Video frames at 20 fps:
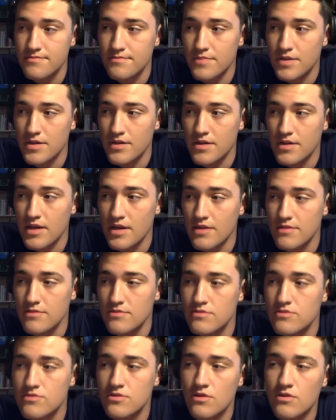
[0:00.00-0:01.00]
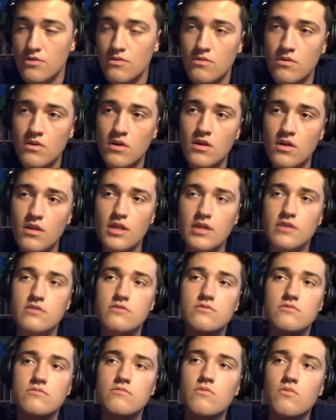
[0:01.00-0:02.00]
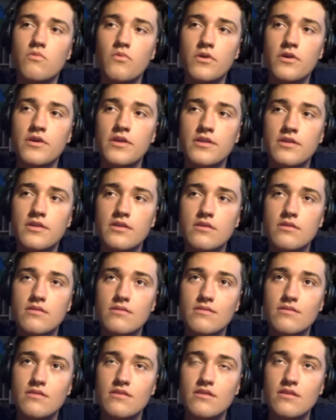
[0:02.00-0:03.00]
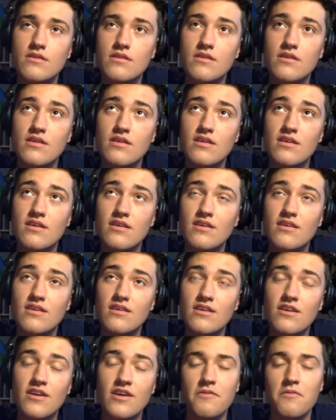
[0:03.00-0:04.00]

But yeah, so like all right,